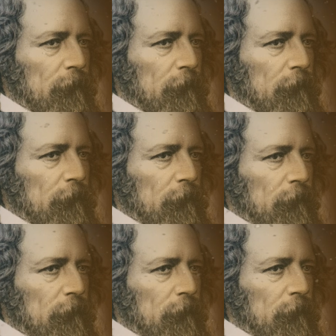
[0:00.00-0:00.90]

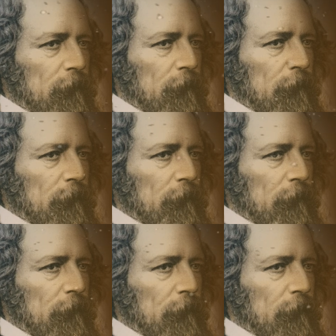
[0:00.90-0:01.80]

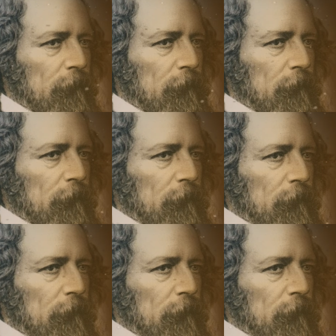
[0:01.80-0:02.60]
No one is speaking in this clip.